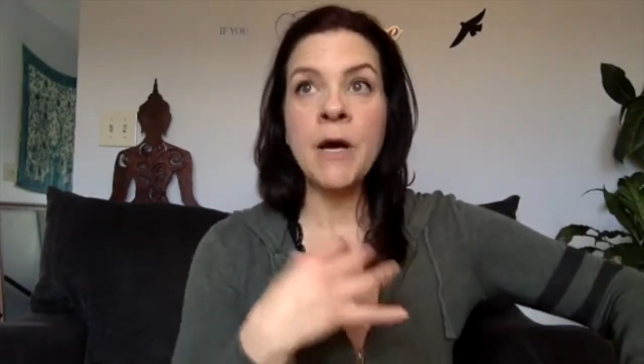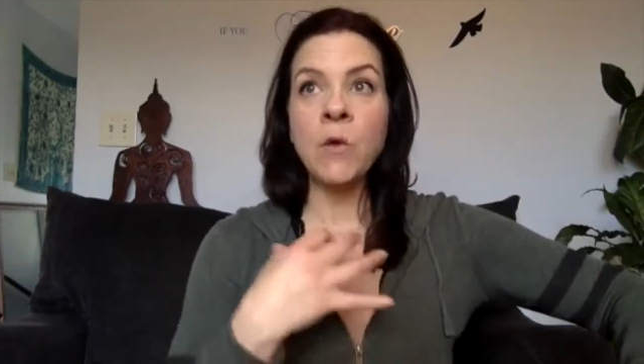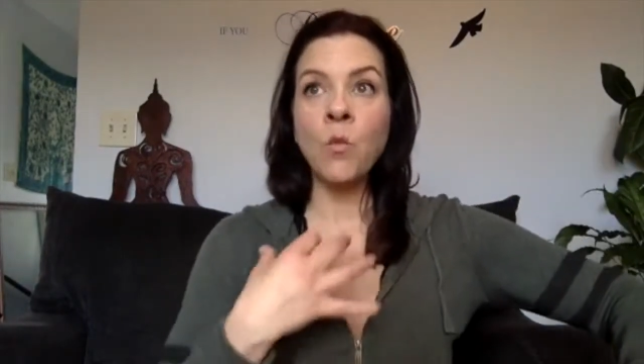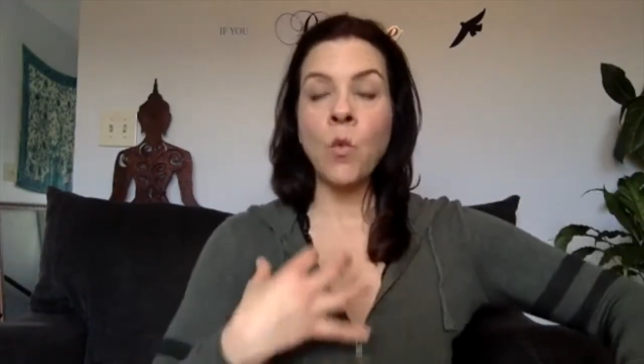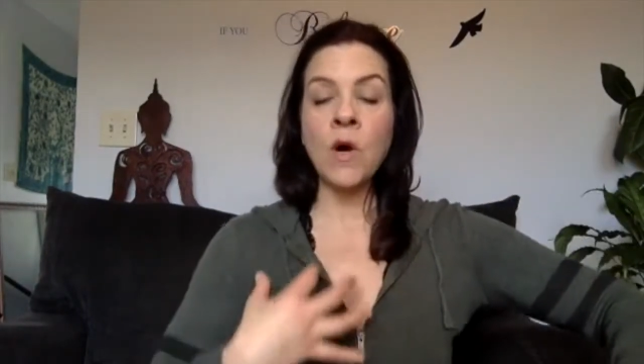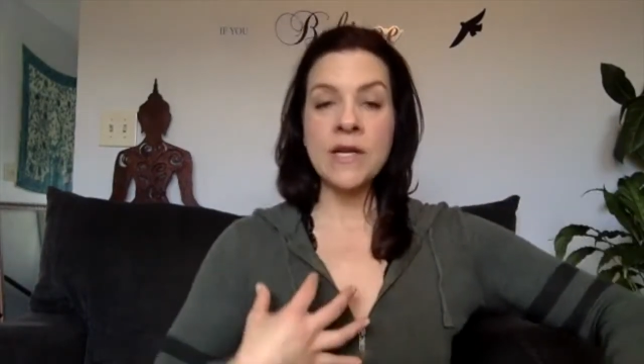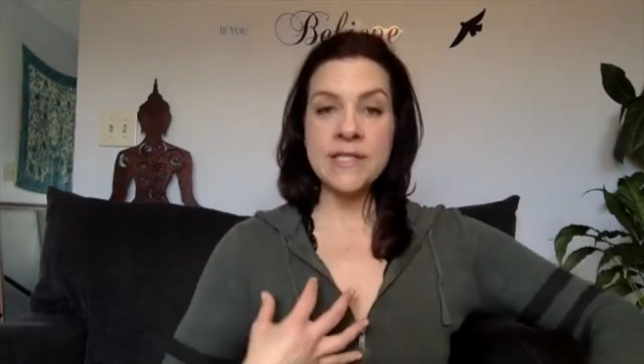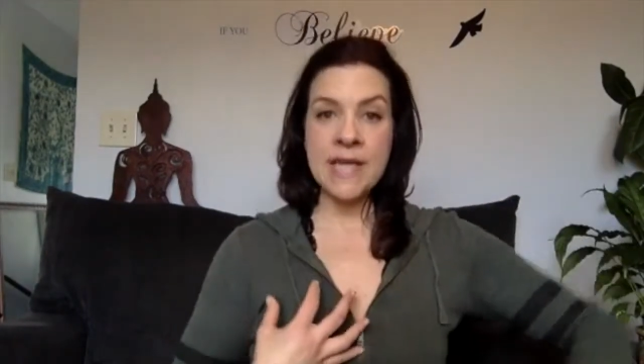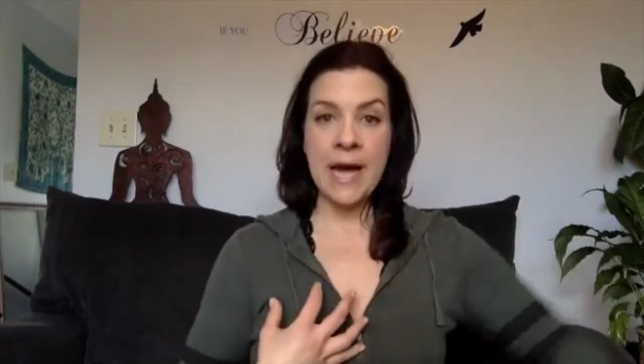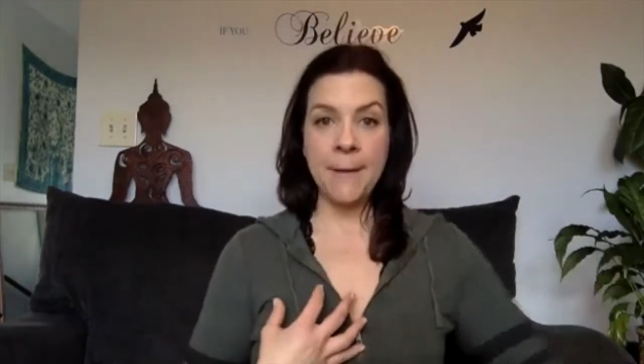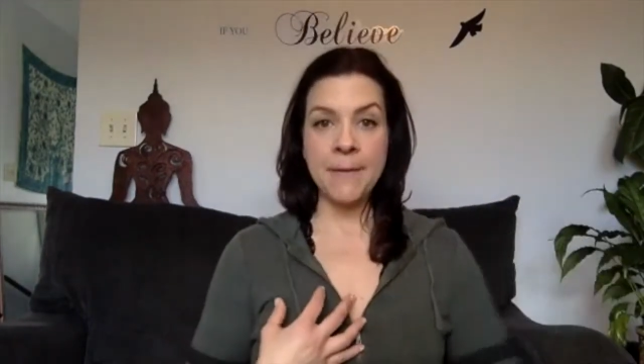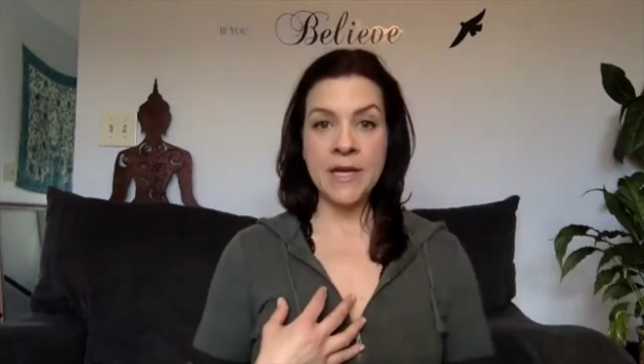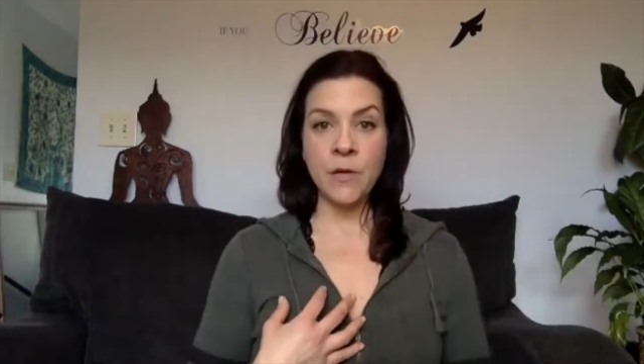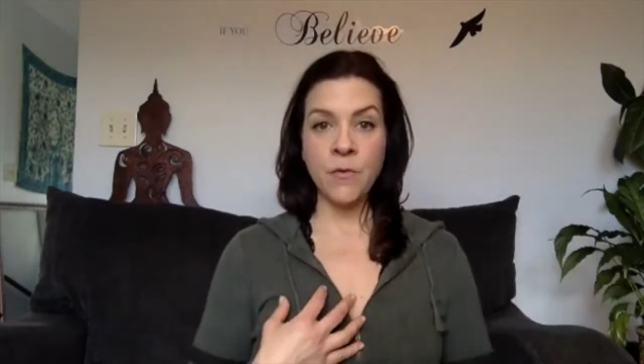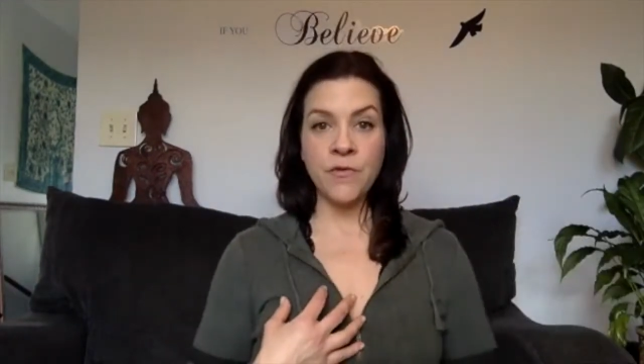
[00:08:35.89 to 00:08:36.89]
on what is
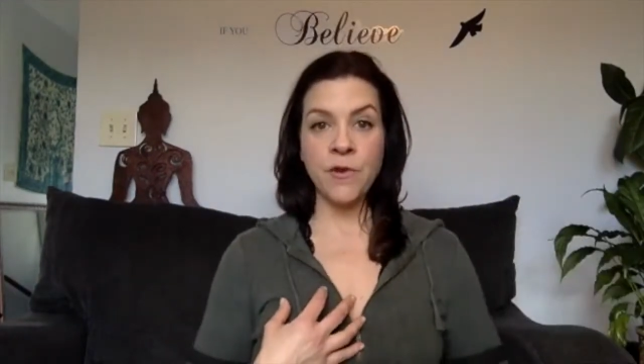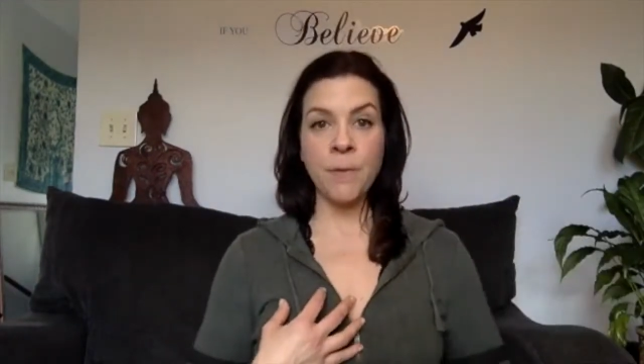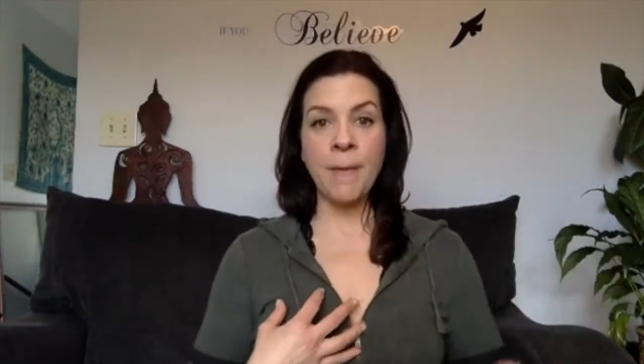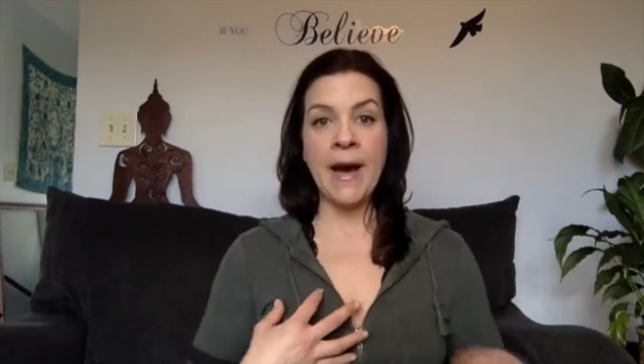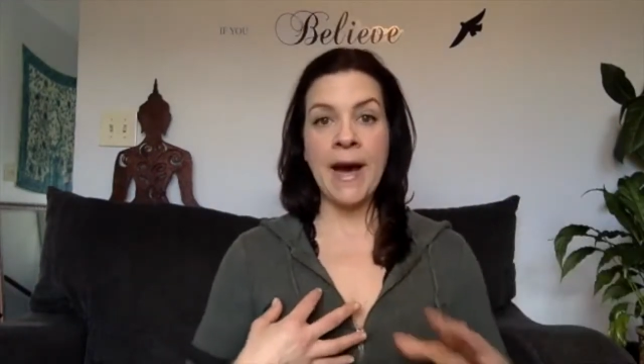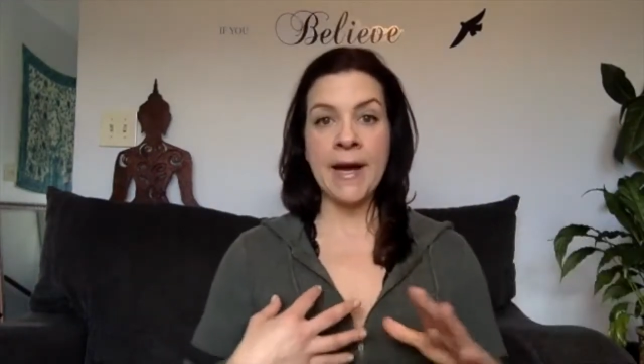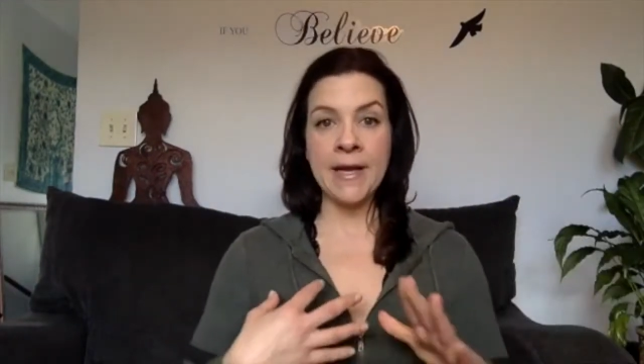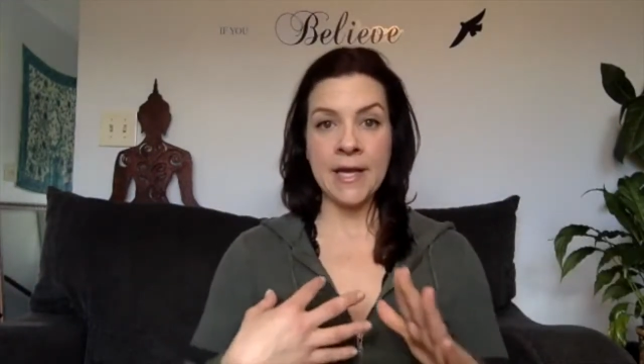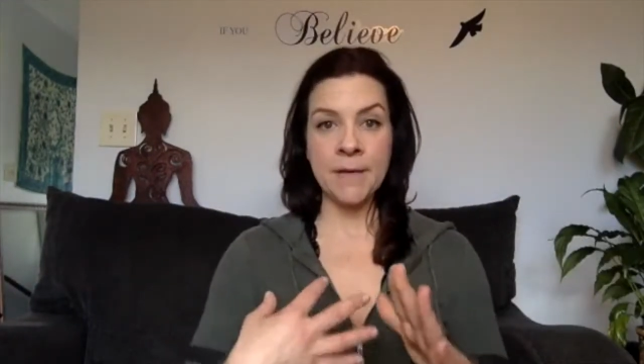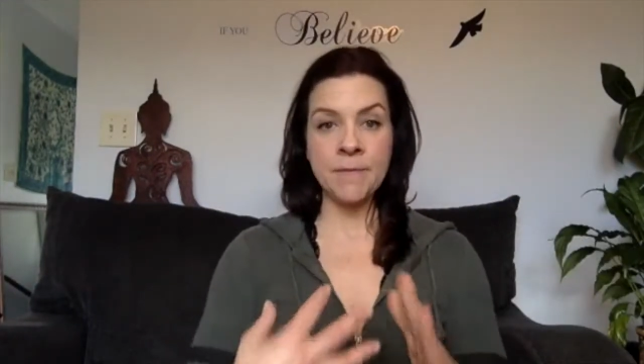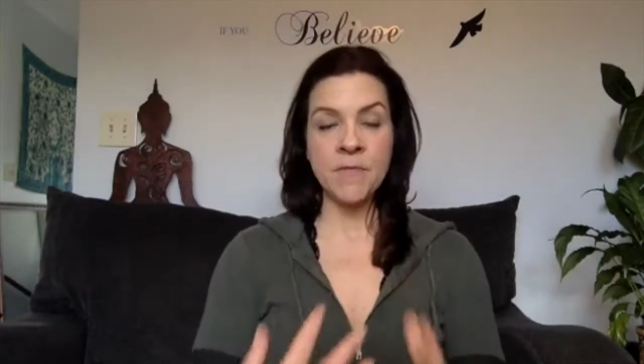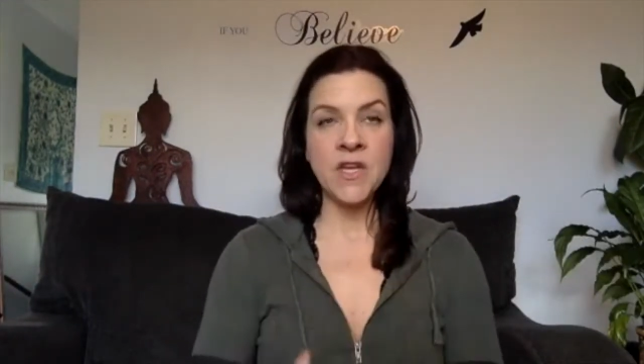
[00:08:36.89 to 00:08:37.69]
happening with your body.